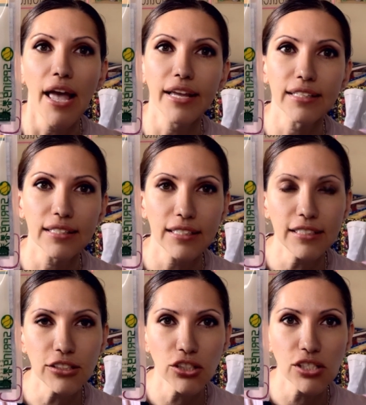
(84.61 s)
and in
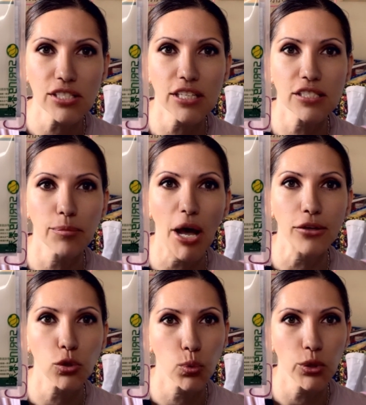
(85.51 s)
inches it's
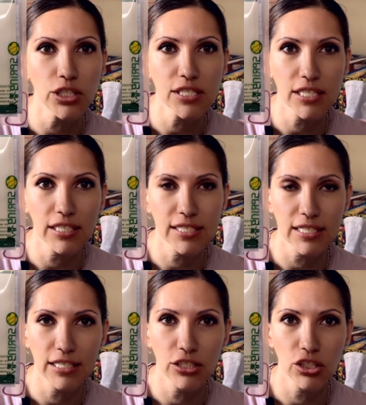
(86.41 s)
about 26
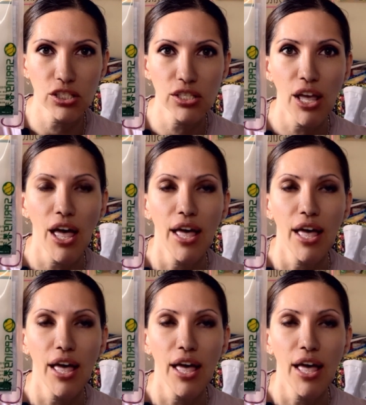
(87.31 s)
inches